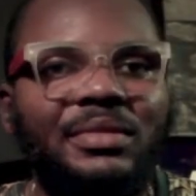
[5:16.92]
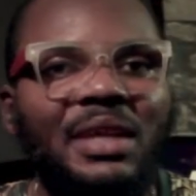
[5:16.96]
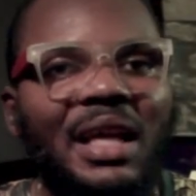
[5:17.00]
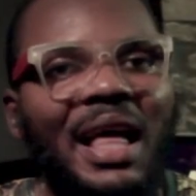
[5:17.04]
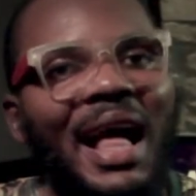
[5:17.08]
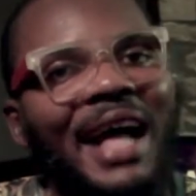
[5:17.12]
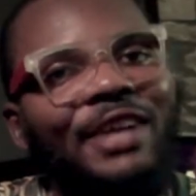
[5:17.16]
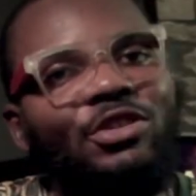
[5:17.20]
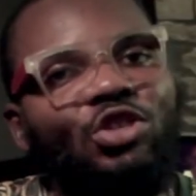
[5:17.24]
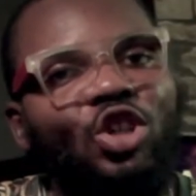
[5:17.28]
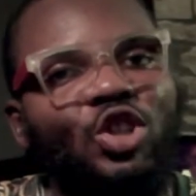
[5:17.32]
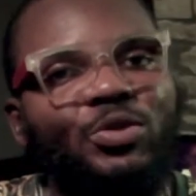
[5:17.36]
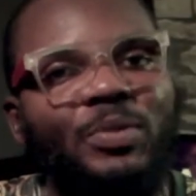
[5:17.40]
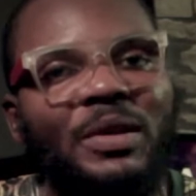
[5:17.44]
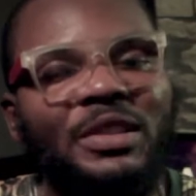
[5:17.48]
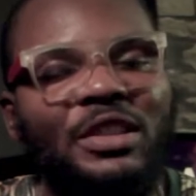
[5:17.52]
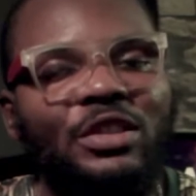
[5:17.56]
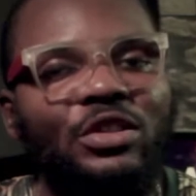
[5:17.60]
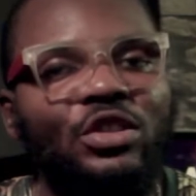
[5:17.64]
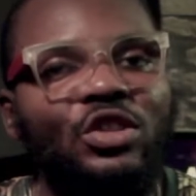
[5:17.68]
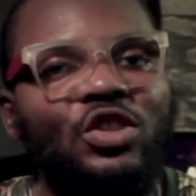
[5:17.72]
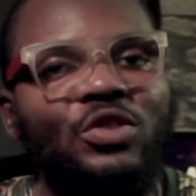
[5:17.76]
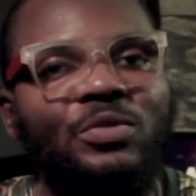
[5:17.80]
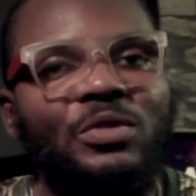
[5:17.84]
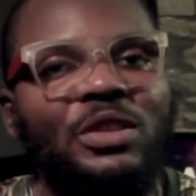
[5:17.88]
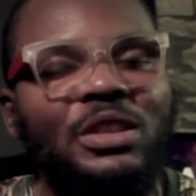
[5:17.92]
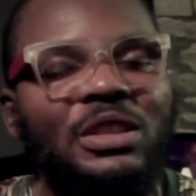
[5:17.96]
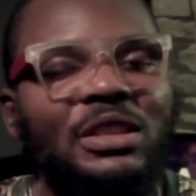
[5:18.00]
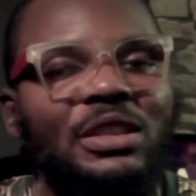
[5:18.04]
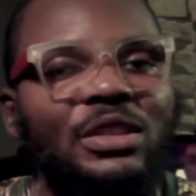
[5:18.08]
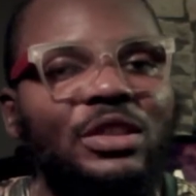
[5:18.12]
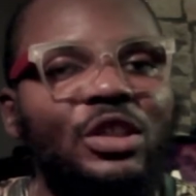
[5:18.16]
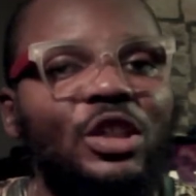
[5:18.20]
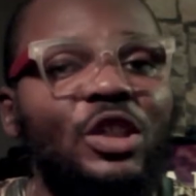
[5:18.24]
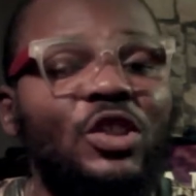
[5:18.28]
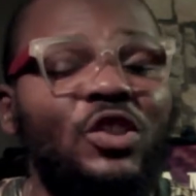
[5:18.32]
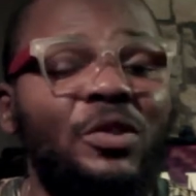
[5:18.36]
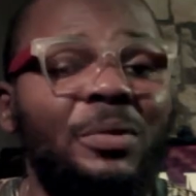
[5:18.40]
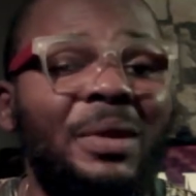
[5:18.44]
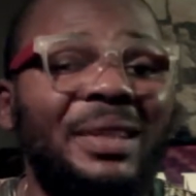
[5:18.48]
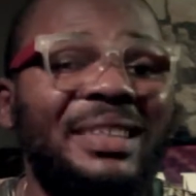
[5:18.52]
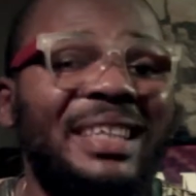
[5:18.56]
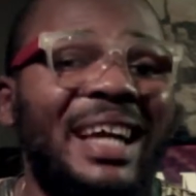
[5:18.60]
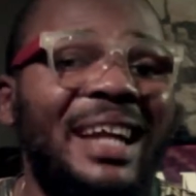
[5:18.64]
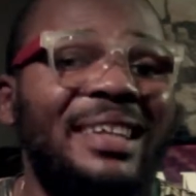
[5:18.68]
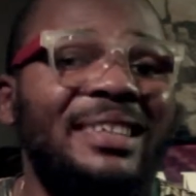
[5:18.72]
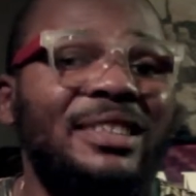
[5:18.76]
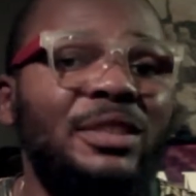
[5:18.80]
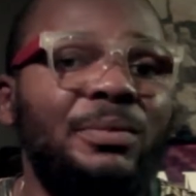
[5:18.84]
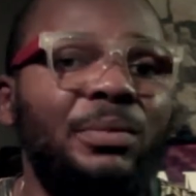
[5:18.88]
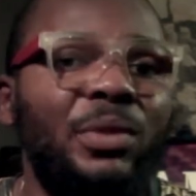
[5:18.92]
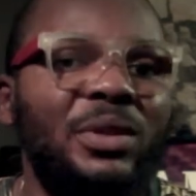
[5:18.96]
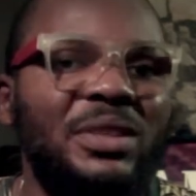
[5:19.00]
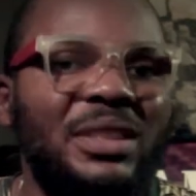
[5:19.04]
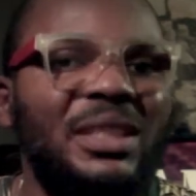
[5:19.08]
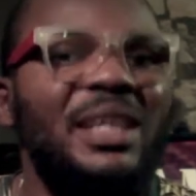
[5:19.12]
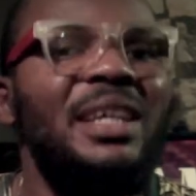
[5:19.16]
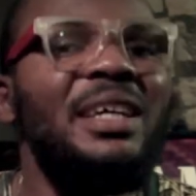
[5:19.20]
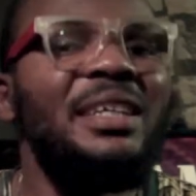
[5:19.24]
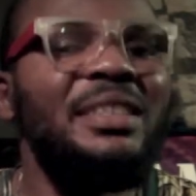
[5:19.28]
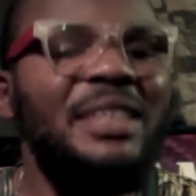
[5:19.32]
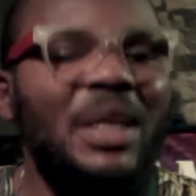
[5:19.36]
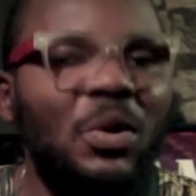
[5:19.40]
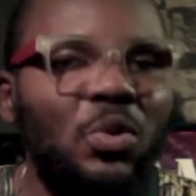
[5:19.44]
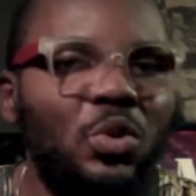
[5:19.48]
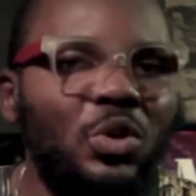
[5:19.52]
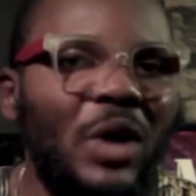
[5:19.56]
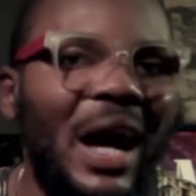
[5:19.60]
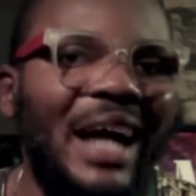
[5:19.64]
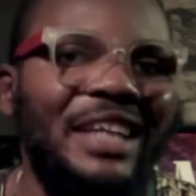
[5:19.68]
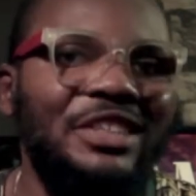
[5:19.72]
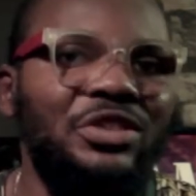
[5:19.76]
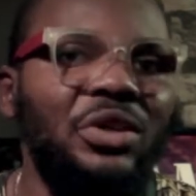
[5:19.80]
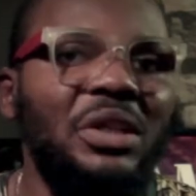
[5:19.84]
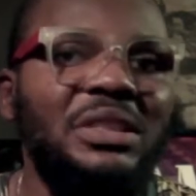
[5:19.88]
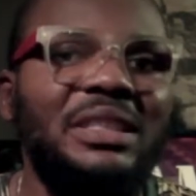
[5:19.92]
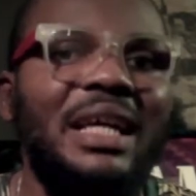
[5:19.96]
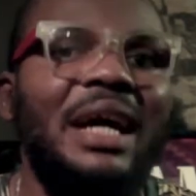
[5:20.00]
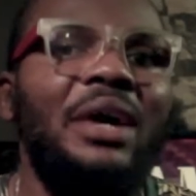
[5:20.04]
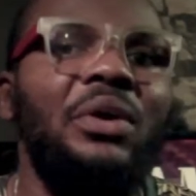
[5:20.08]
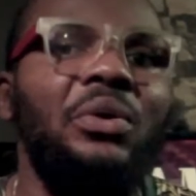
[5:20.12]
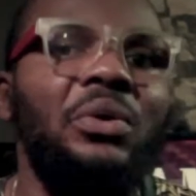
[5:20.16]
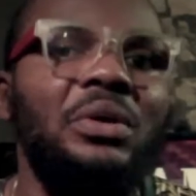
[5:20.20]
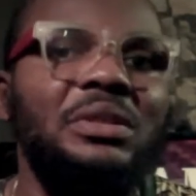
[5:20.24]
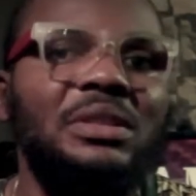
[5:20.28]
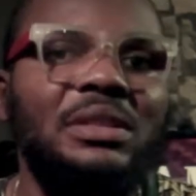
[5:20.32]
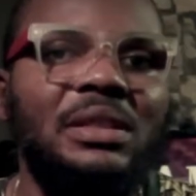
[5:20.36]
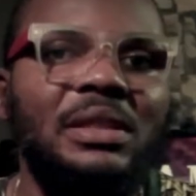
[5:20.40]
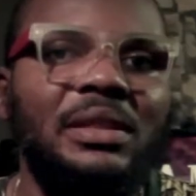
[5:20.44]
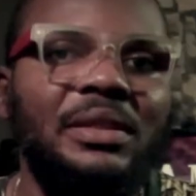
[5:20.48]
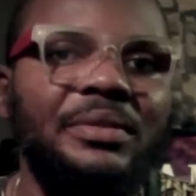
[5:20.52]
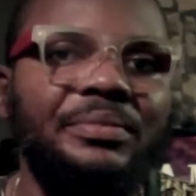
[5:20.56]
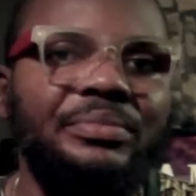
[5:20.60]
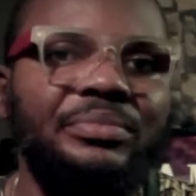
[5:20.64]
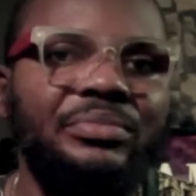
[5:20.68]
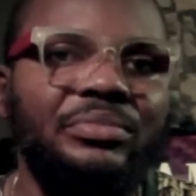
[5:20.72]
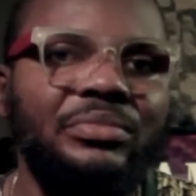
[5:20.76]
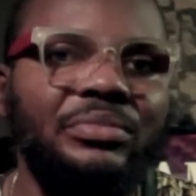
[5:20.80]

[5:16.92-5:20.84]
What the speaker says: adjustment in the instrumentalist, but they will adjust accordingly.